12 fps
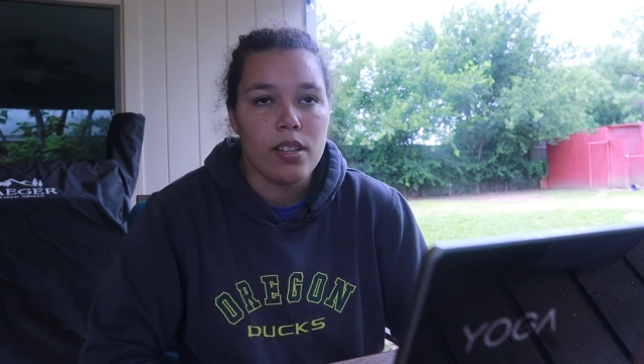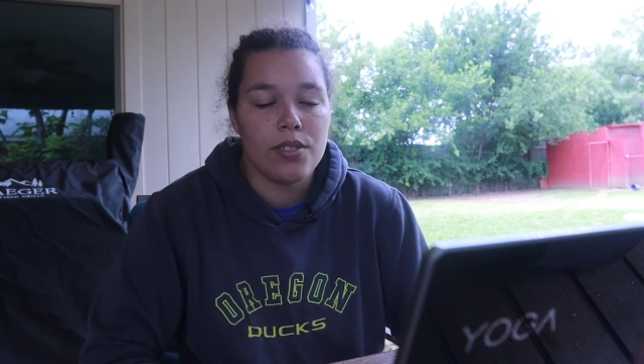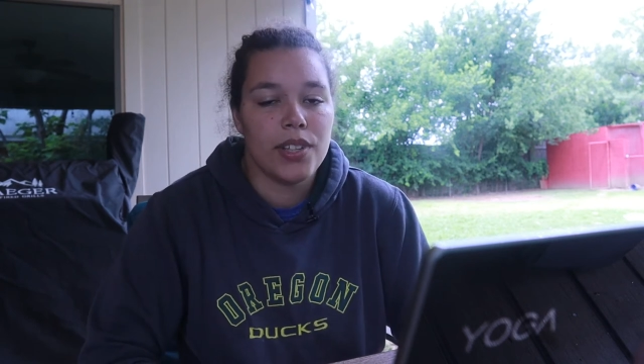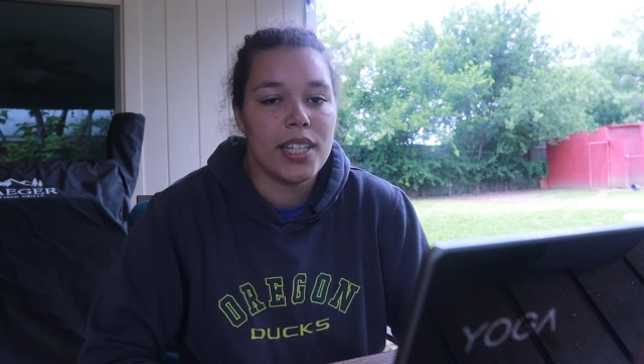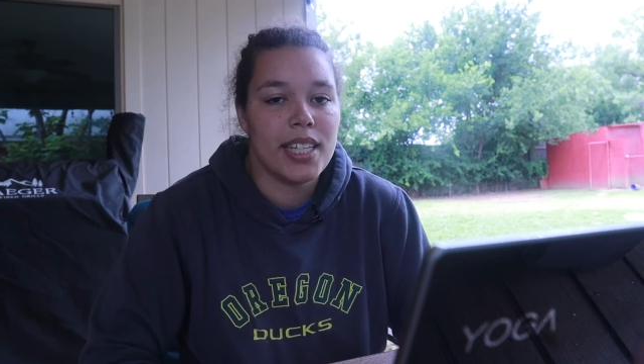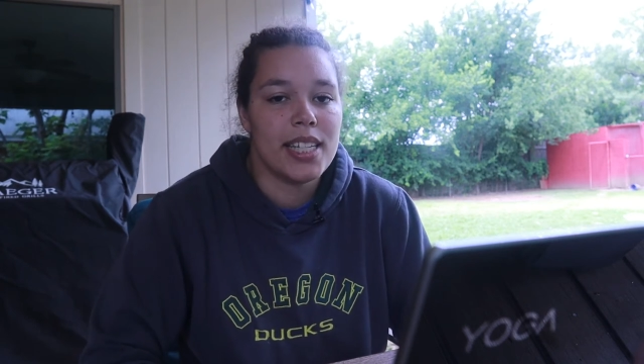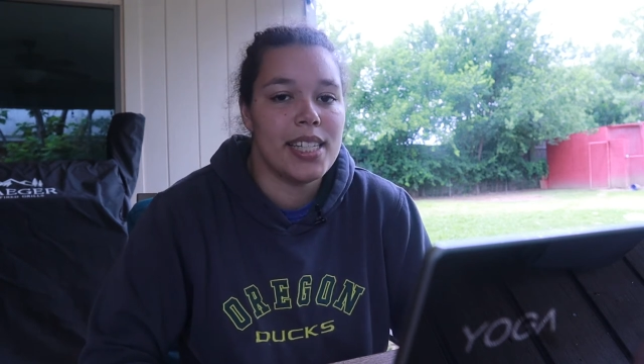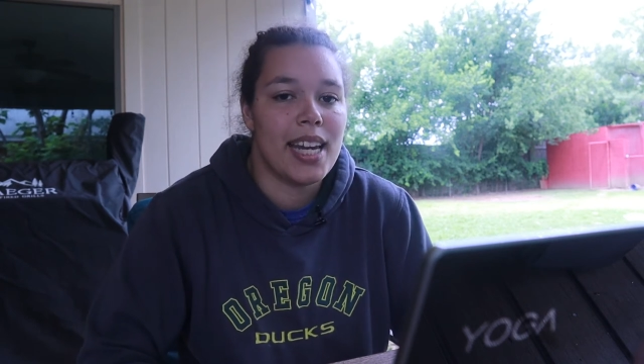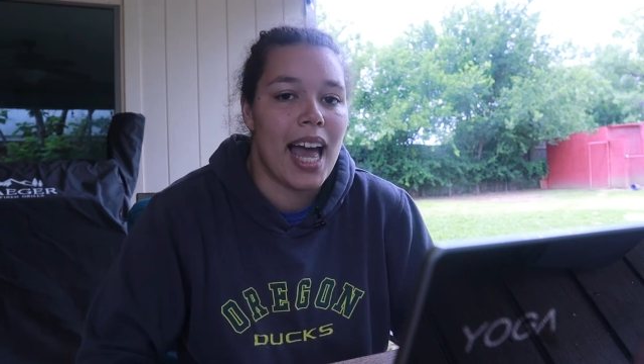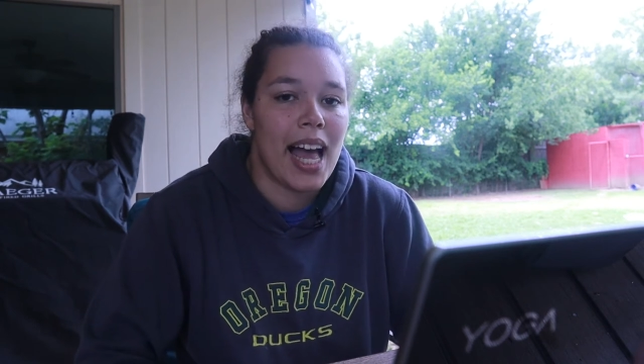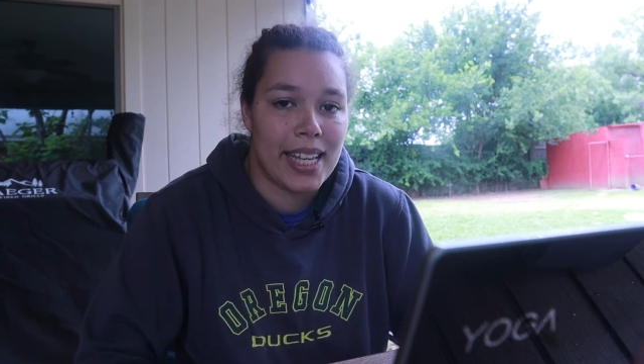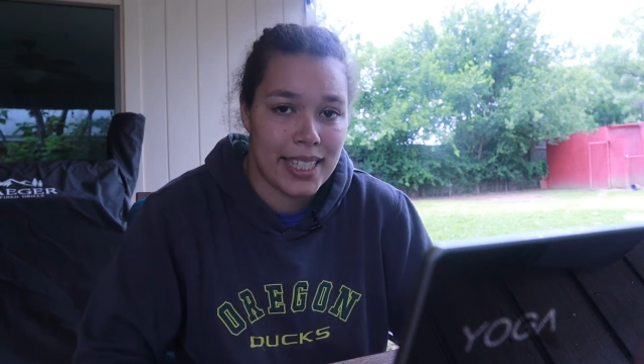So this
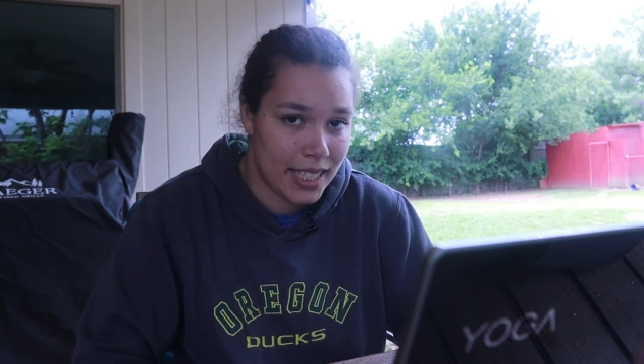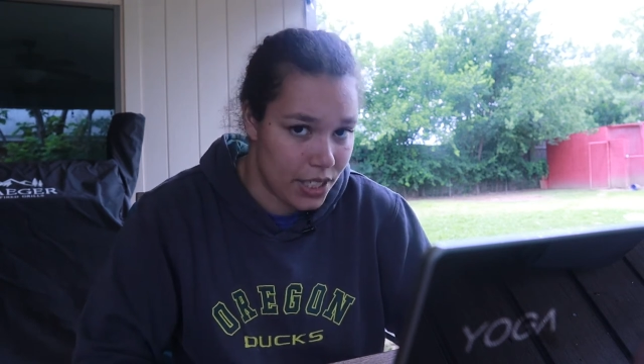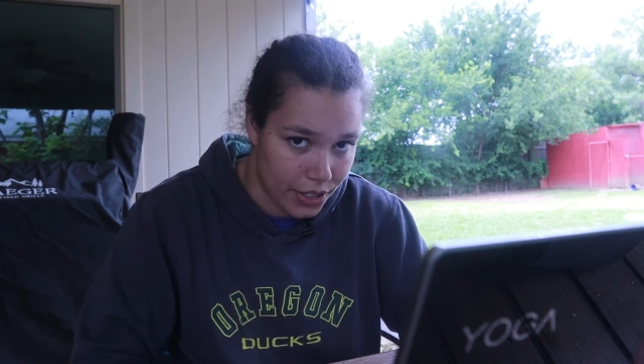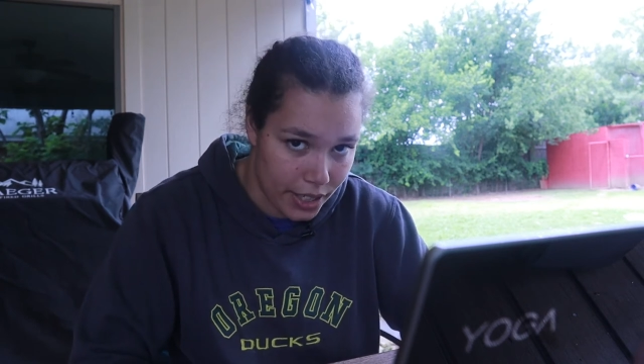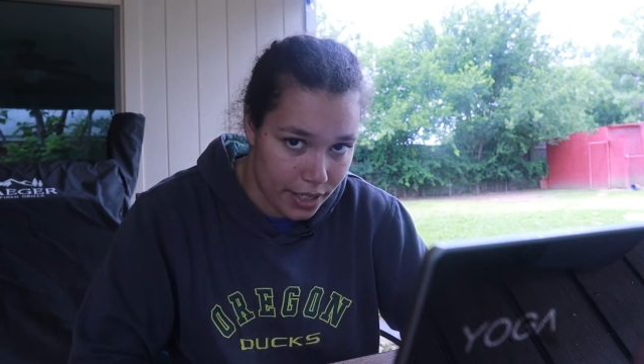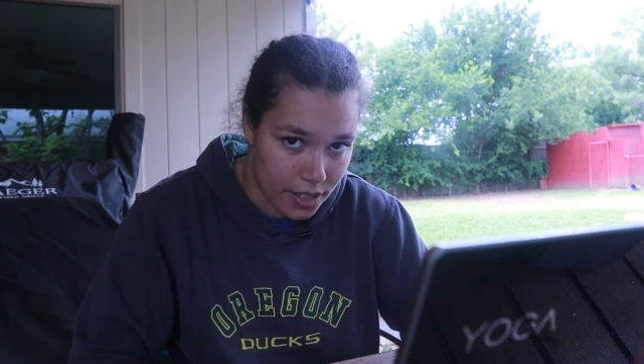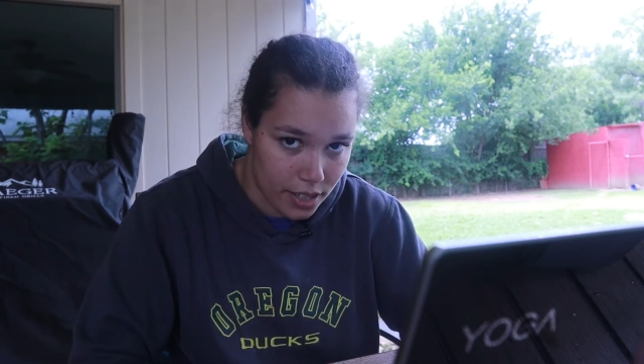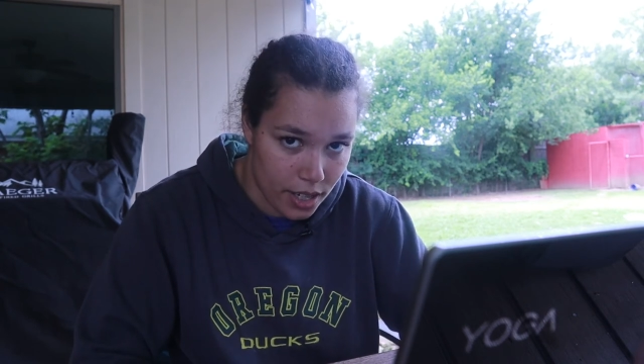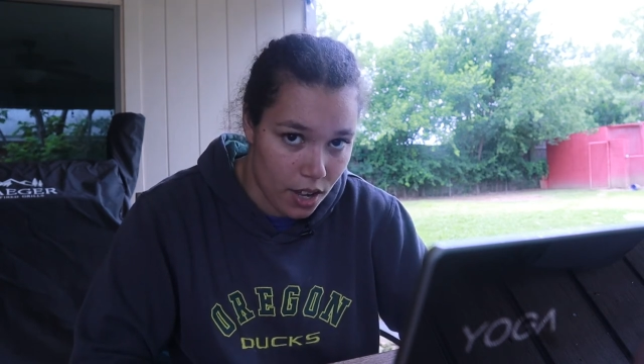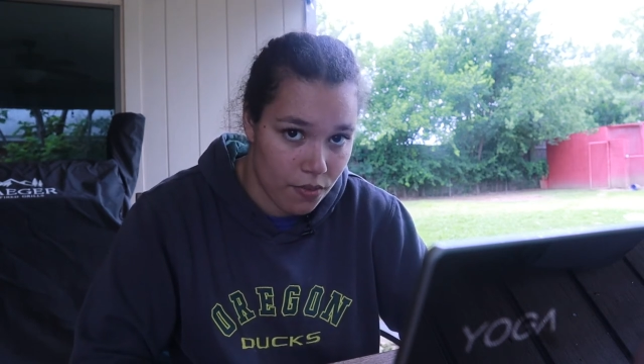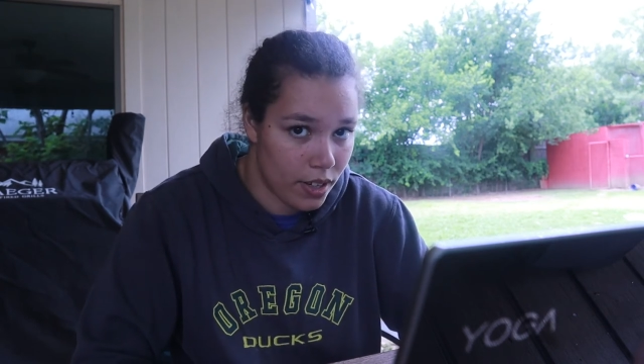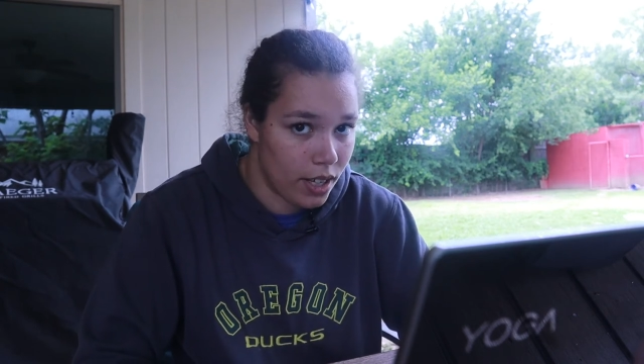isn't as serious
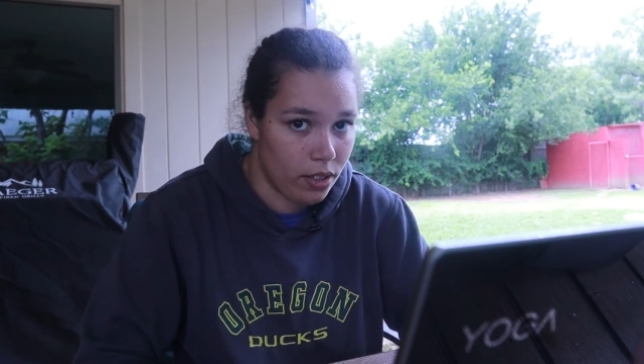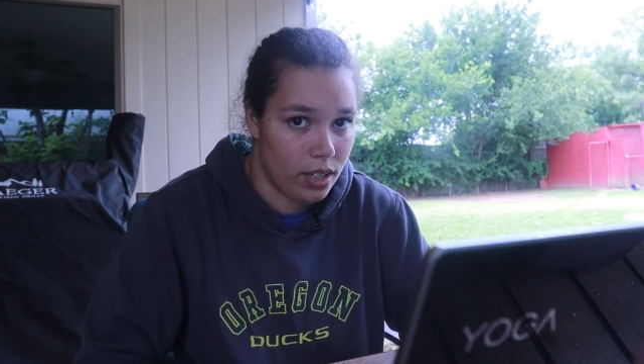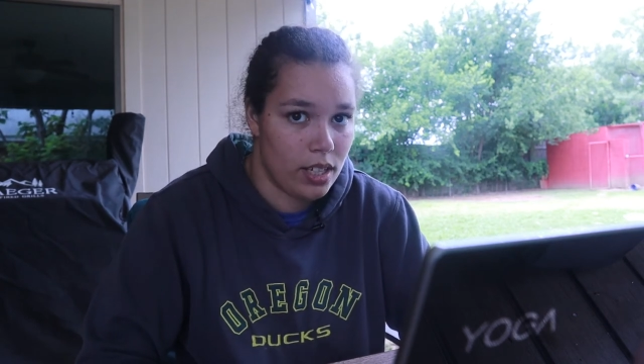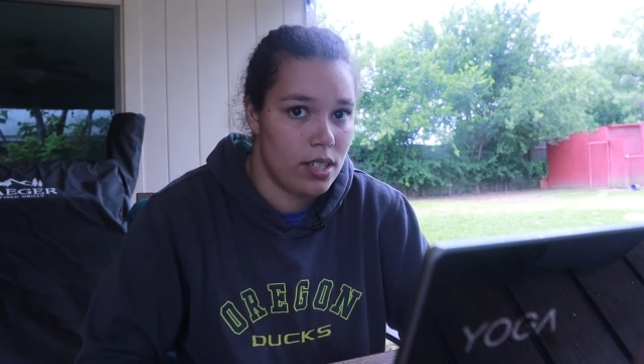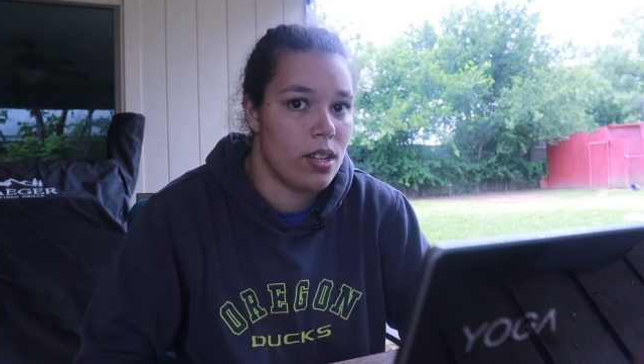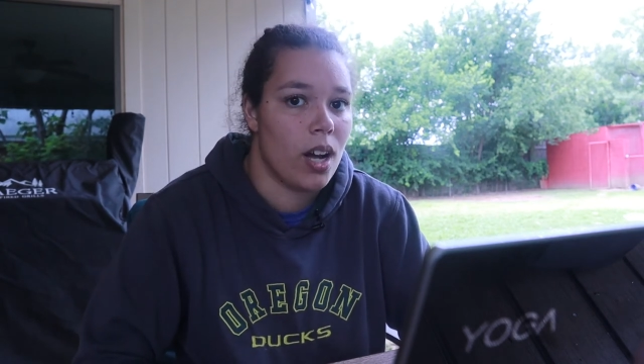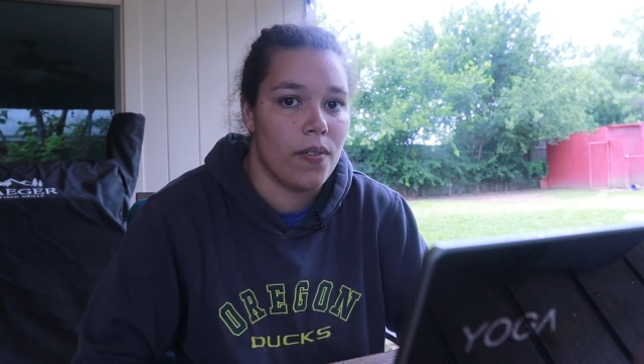of an illness,